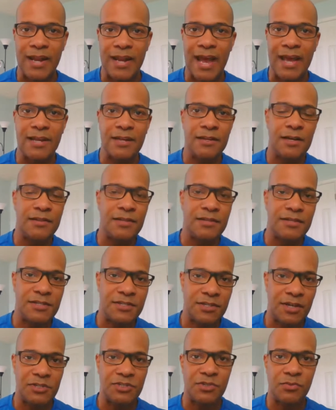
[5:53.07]
And I had another
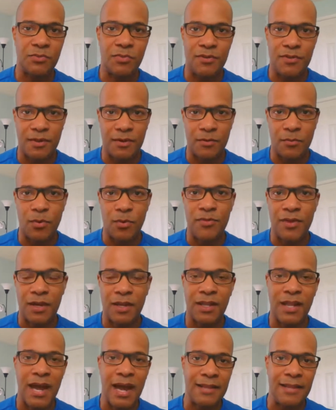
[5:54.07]
discussion with a
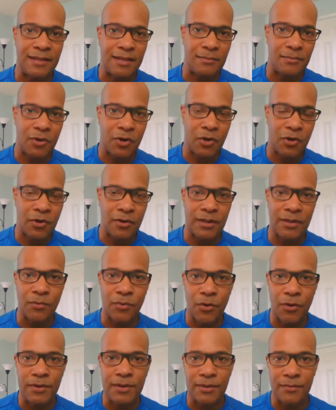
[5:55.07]
client that I'm currently
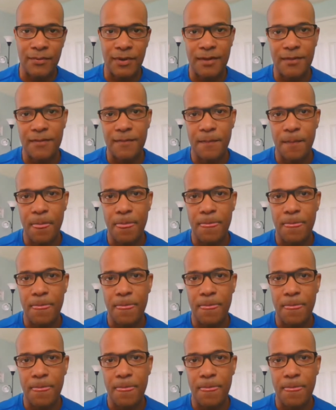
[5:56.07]
working with,